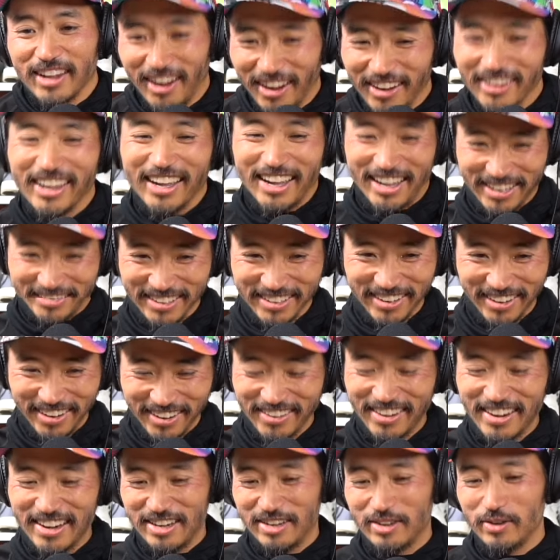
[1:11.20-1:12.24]
Okay.
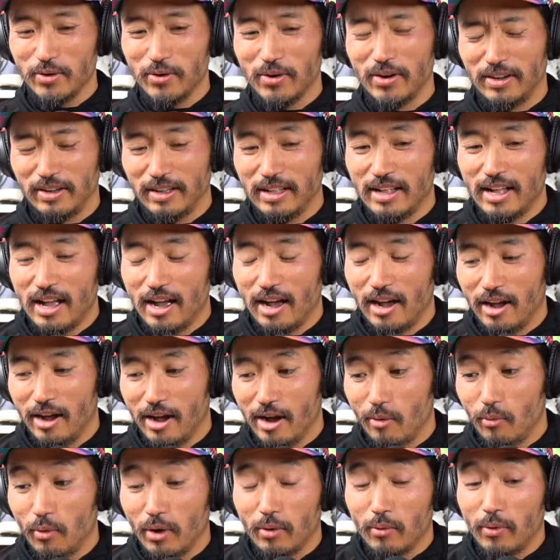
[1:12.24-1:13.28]
All right. Cool.
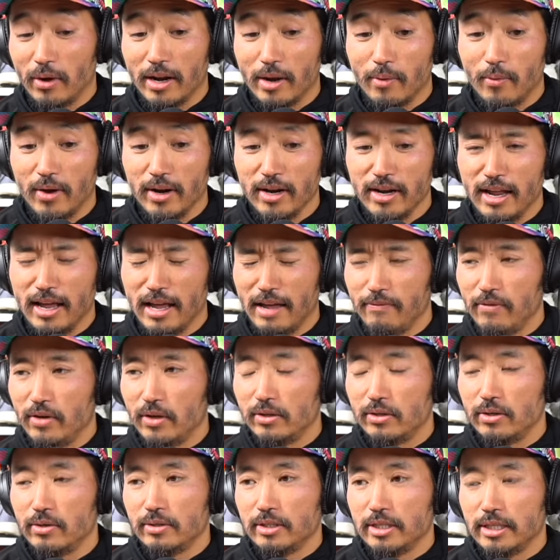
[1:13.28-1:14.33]
Uh, well, what I wanted to have you
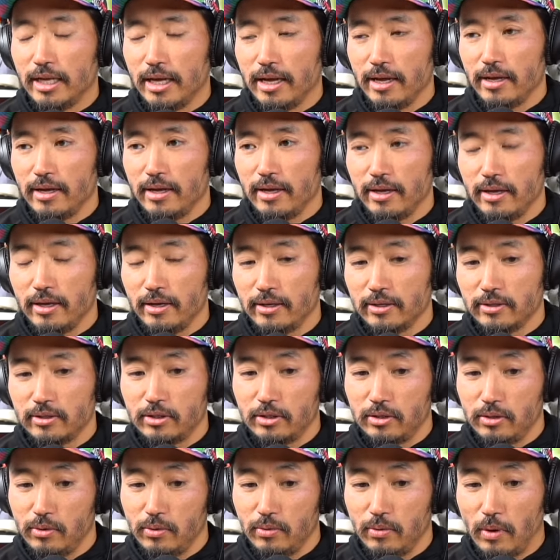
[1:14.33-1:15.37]
do today is
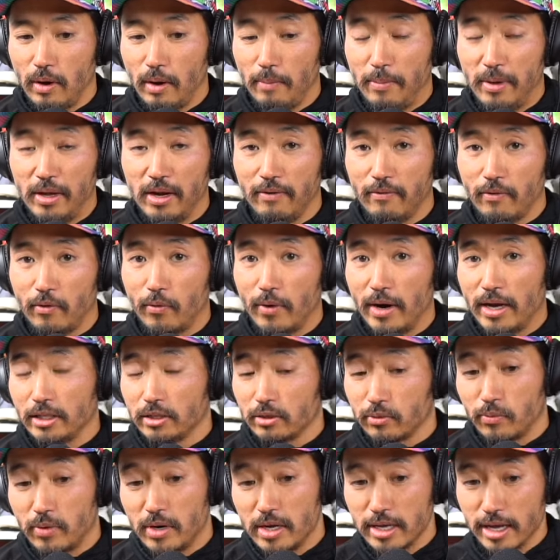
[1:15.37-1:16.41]
do a bit of a
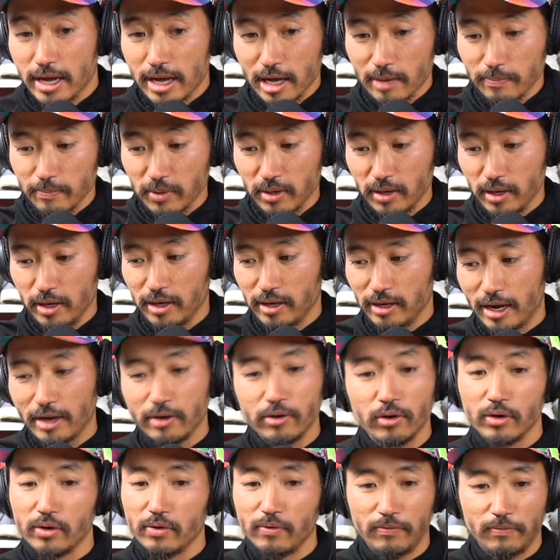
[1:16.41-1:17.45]
race recap, and I
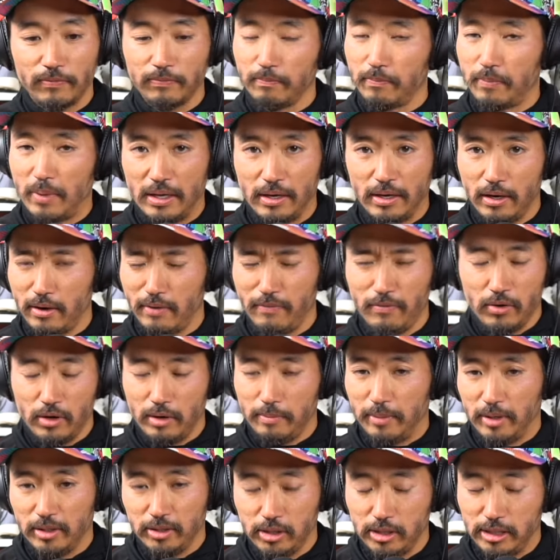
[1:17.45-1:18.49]
know you've been interviewed a
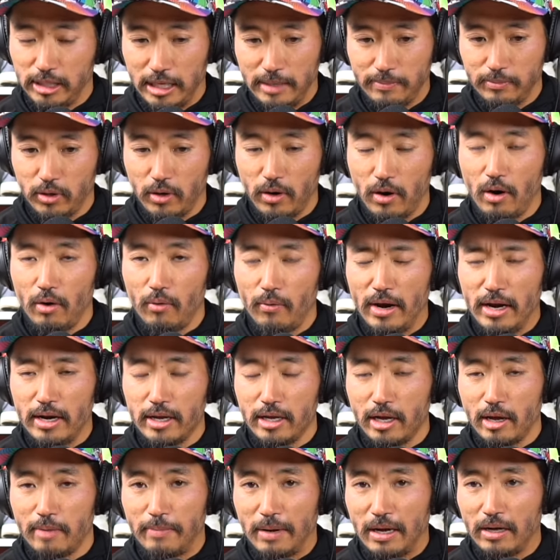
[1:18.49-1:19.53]
bunch of times
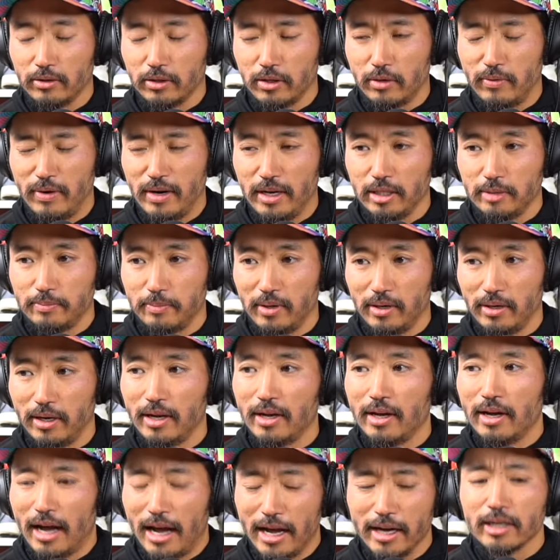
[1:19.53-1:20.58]
already about the race, but
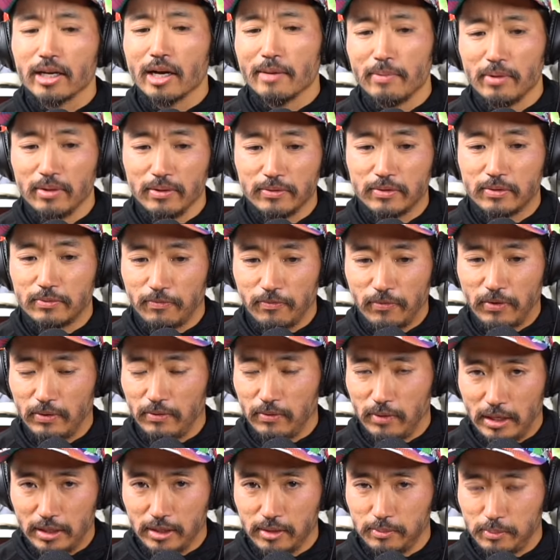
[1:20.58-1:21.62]
I had a couple of
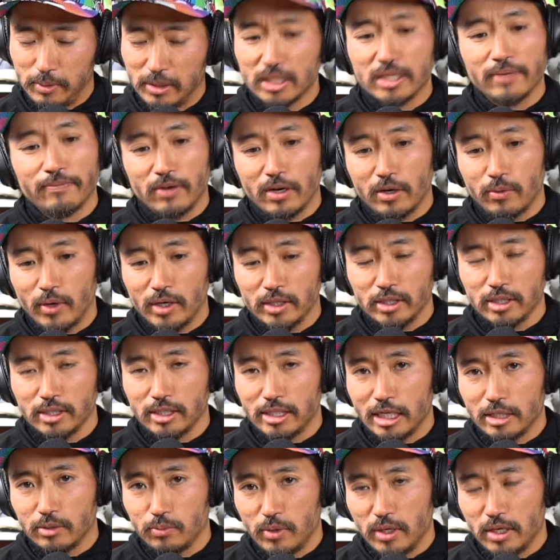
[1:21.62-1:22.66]
like specific
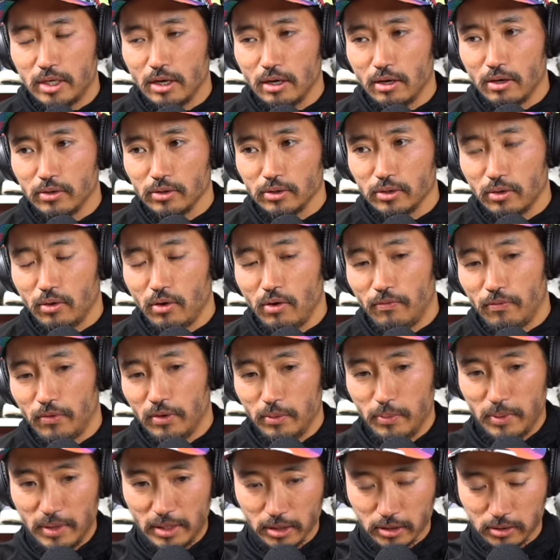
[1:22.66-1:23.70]
questions as we go, so
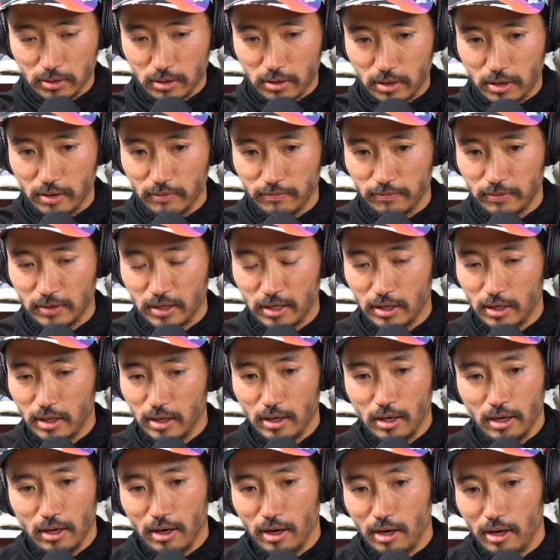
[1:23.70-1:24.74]
hopefully we could start off
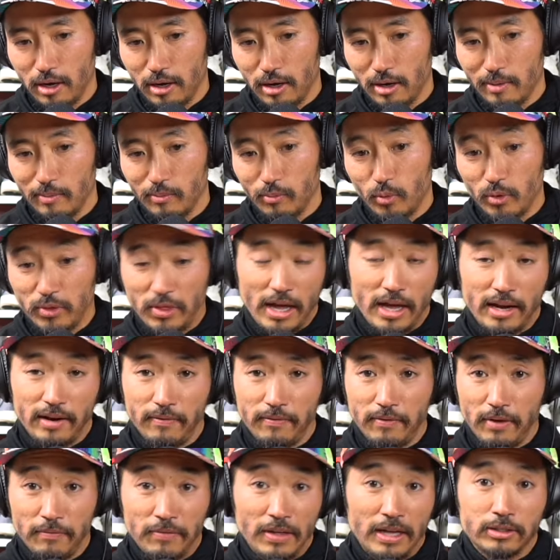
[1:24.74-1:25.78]
um, with that
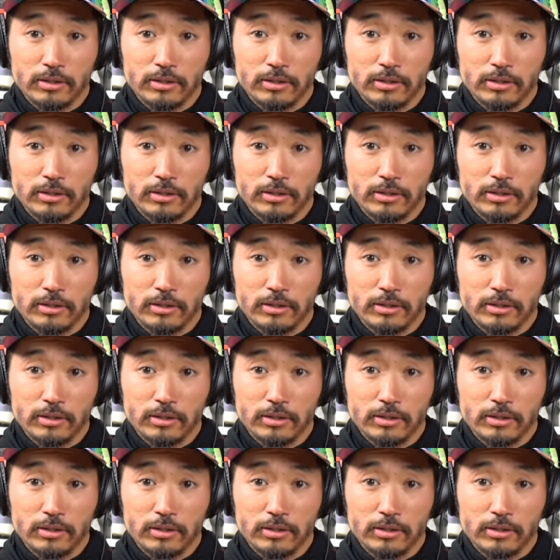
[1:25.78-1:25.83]
if, if, that's